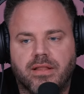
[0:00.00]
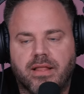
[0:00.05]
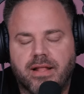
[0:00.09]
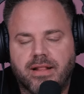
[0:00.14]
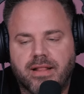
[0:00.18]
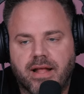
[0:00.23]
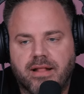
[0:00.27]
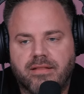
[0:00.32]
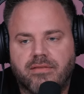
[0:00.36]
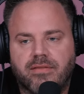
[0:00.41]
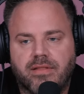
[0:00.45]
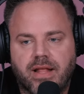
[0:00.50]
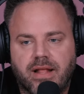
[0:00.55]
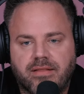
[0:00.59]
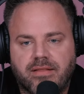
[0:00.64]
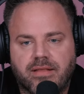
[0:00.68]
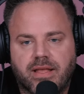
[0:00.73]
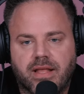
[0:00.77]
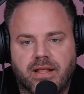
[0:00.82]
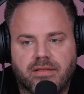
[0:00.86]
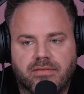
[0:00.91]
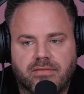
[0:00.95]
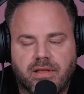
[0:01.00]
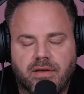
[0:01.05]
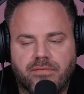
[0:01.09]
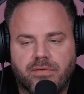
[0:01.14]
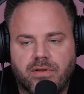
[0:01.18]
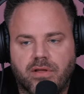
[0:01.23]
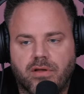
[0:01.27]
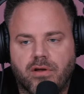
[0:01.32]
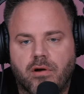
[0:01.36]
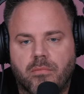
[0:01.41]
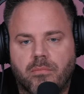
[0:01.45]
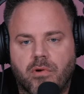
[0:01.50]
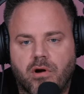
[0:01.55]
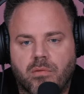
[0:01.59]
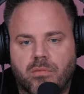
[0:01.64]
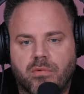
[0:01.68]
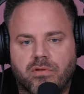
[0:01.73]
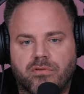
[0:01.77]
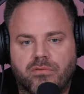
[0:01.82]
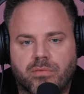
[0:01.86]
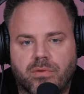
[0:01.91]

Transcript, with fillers: Like that's that's the kind of stuff when you go mobile,